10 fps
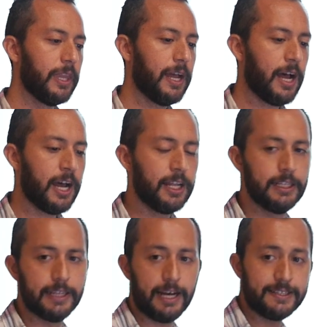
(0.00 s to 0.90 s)

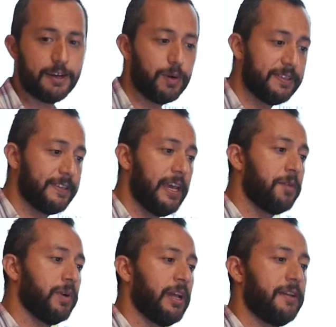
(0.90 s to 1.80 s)
And as I was saying
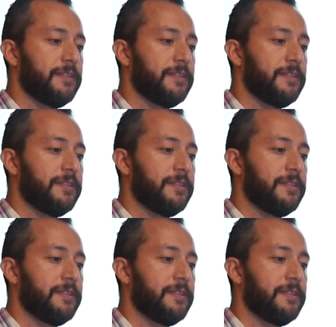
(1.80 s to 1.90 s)
when I